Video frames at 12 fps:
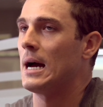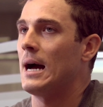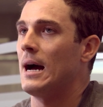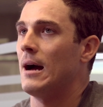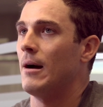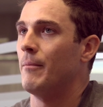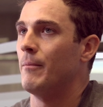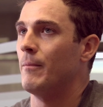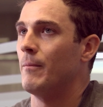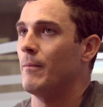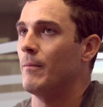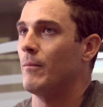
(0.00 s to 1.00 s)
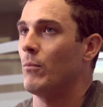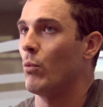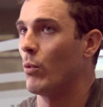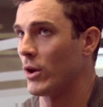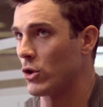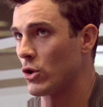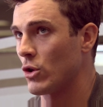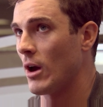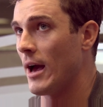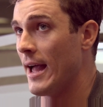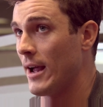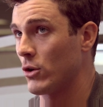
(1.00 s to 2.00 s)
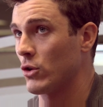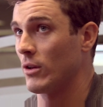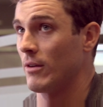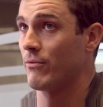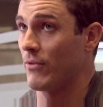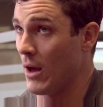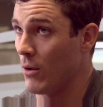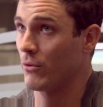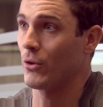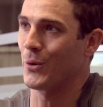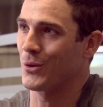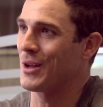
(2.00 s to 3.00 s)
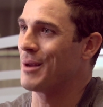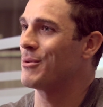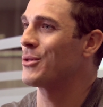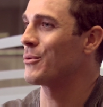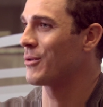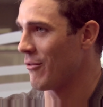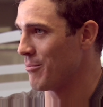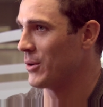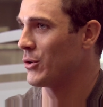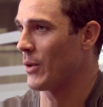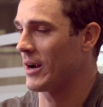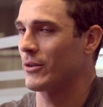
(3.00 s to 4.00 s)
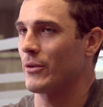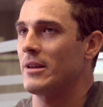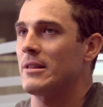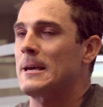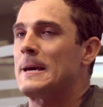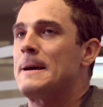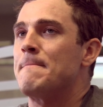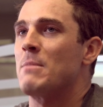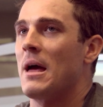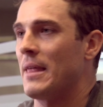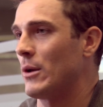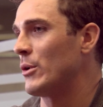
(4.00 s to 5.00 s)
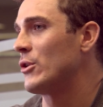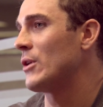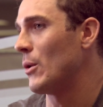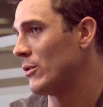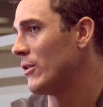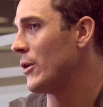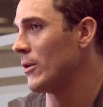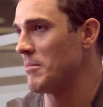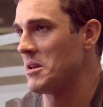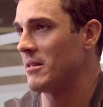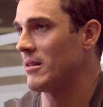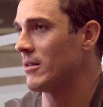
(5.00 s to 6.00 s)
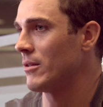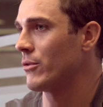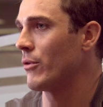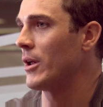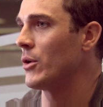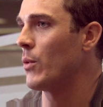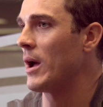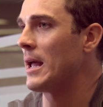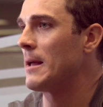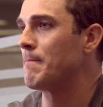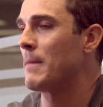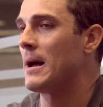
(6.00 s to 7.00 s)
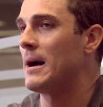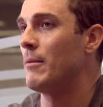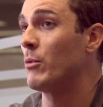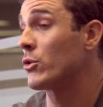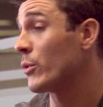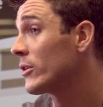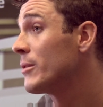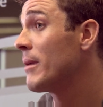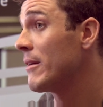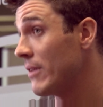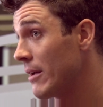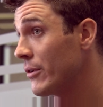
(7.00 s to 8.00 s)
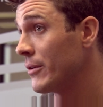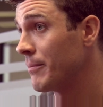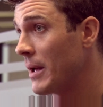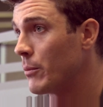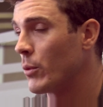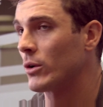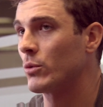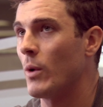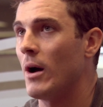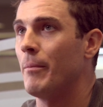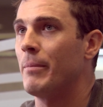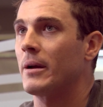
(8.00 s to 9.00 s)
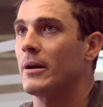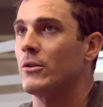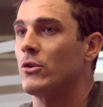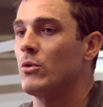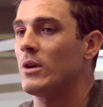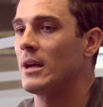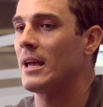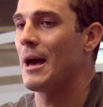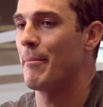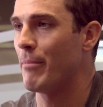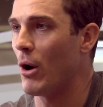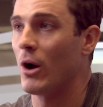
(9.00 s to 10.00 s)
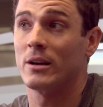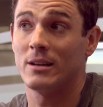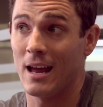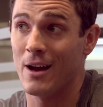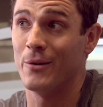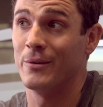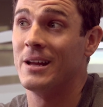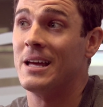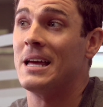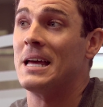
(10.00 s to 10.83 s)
um, which I actually found those names through government directories. I then reached out to their admin assistants right away, um, which worked in my favor and worked well because you can get bogged down